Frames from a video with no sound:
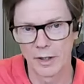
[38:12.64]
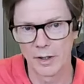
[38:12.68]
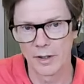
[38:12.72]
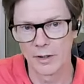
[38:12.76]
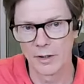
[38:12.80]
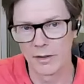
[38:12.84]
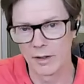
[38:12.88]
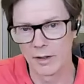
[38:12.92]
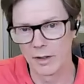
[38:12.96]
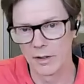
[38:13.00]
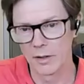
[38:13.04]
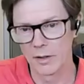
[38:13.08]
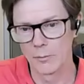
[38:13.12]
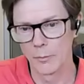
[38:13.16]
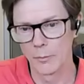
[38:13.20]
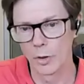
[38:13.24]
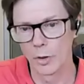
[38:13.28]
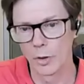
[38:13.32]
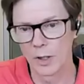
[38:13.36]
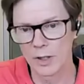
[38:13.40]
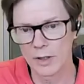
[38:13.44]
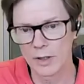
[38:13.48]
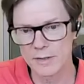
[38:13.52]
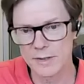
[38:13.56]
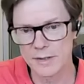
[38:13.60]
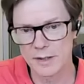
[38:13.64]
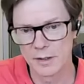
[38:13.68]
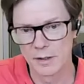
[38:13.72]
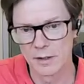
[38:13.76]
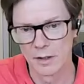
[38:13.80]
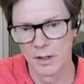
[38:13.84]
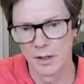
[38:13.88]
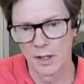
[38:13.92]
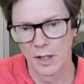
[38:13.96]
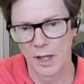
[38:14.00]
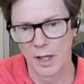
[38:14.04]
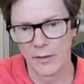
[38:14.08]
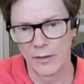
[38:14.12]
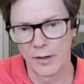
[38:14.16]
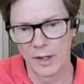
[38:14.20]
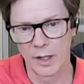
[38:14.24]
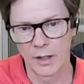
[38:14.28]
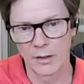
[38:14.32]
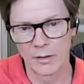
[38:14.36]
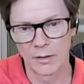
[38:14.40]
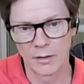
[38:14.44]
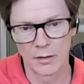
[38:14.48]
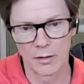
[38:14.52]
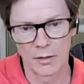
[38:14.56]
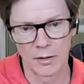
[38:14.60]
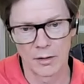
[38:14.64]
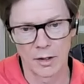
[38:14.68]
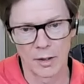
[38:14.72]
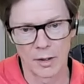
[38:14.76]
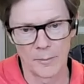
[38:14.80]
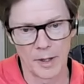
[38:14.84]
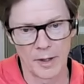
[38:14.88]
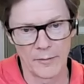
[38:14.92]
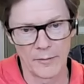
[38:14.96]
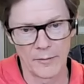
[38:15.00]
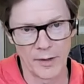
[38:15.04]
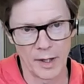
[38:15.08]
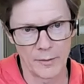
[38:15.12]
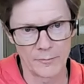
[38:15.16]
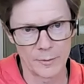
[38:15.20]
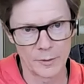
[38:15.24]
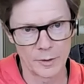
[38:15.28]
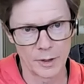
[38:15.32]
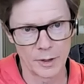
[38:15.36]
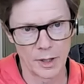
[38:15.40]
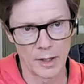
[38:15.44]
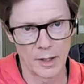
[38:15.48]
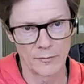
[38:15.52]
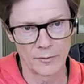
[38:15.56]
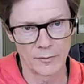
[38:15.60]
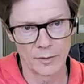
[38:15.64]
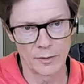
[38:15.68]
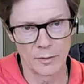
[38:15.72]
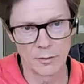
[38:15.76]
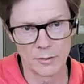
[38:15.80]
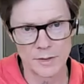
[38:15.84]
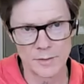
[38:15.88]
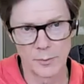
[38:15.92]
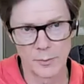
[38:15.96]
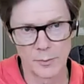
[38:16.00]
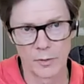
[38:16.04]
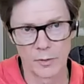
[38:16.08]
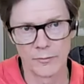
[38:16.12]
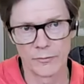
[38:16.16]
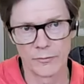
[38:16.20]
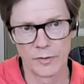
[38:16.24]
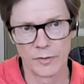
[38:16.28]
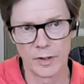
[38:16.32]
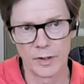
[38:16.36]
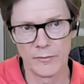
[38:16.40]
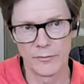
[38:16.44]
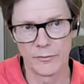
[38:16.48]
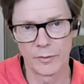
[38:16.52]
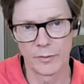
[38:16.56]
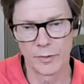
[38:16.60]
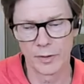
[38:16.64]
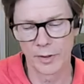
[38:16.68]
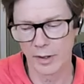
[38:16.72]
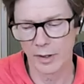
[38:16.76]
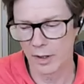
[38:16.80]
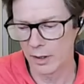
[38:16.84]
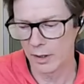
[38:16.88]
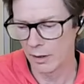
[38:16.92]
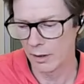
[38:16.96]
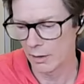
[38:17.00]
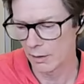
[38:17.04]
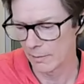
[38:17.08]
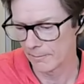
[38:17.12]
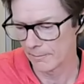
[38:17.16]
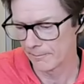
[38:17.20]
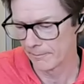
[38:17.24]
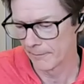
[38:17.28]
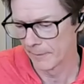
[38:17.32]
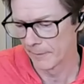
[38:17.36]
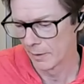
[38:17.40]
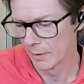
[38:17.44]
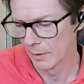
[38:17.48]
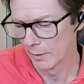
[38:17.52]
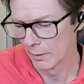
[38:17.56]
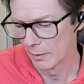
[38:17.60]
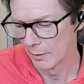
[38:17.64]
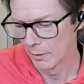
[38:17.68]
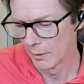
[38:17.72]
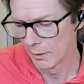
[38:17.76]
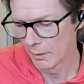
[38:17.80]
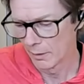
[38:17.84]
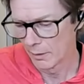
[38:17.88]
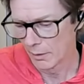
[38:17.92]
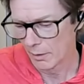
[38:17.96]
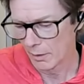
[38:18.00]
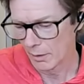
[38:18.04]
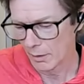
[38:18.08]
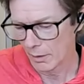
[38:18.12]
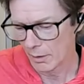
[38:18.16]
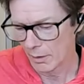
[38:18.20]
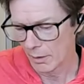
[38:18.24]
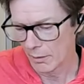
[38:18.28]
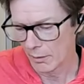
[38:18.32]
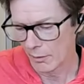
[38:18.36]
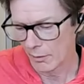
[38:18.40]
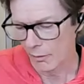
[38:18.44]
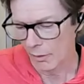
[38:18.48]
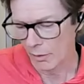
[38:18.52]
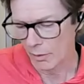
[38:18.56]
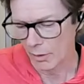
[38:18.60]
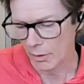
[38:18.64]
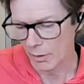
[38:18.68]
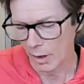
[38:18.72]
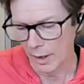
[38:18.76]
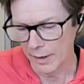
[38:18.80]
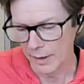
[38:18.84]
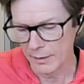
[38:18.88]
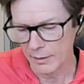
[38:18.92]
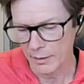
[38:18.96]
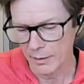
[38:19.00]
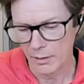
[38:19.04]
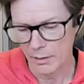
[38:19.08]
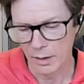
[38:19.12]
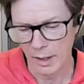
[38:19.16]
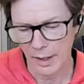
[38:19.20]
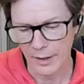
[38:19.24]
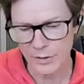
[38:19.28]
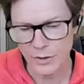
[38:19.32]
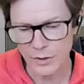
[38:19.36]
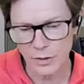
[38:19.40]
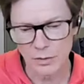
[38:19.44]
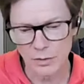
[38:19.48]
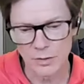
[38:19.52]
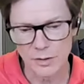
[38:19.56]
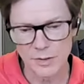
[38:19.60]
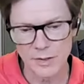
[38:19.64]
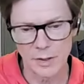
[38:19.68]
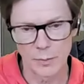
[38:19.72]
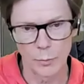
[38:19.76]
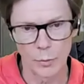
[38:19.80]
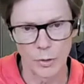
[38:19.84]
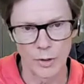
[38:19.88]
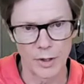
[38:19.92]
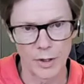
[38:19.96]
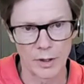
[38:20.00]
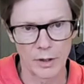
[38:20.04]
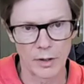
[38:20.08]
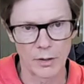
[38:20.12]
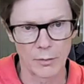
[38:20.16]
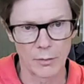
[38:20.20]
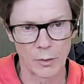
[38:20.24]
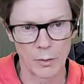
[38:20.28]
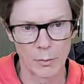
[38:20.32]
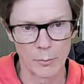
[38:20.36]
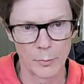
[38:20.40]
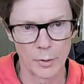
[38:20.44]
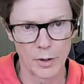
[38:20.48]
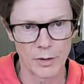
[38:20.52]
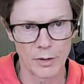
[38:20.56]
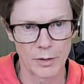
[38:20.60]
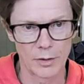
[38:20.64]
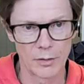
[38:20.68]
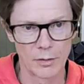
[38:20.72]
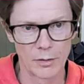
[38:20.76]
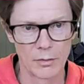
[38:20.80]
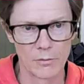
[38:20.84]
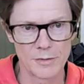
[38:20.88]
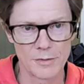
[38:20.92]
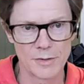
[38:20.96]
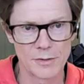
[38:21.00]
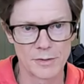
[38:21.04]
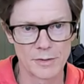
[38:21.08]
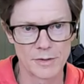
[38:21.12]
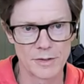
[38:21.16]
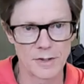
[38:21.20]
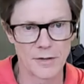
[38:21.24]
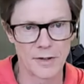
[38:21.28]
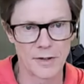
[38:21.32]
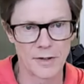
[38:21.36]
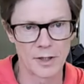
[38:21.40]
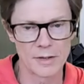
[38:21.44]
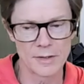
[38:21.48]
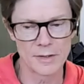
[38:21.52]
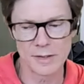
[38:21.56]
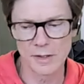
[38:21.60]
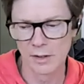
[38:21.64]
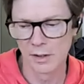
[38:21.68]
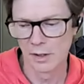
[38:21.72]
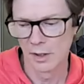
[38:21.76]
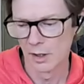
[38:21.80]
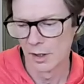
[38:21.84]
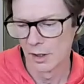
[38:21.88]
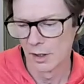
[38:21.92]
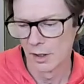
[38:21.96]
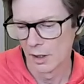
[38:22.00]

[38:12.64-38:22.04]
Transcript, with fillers: in, in the mornings, and then um, have the after afternoons more free for the uh, online lectures and working on homework and all those sorts of things